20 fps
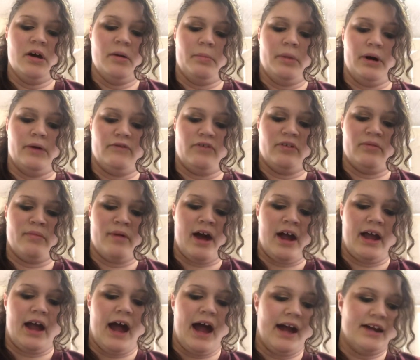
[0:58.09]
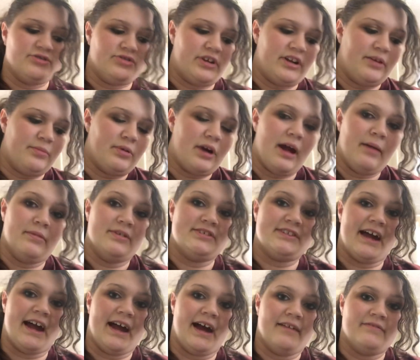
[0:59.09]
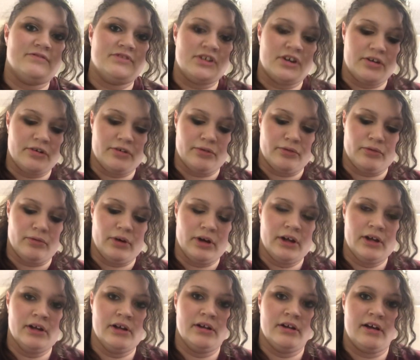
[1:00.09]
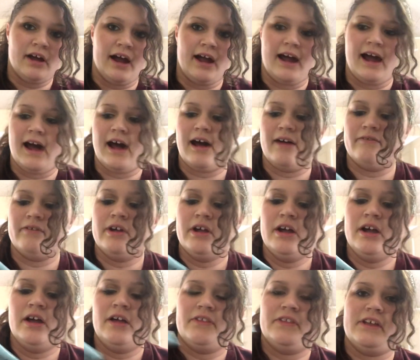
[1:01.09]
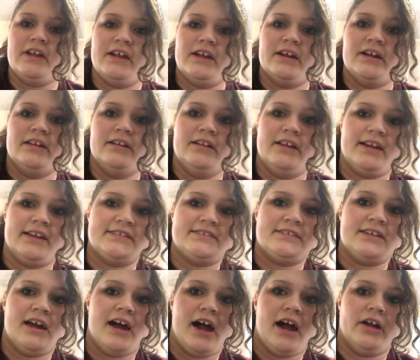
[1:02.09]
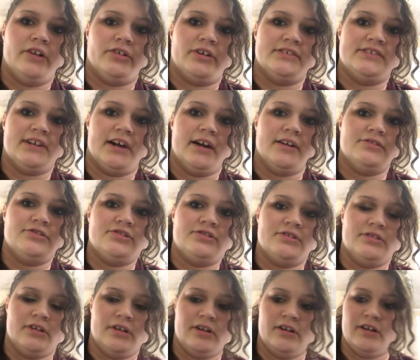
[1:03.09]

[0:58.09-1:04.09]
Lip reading: But for my hydrating primers, I have two. I have the NYX Hydro Touch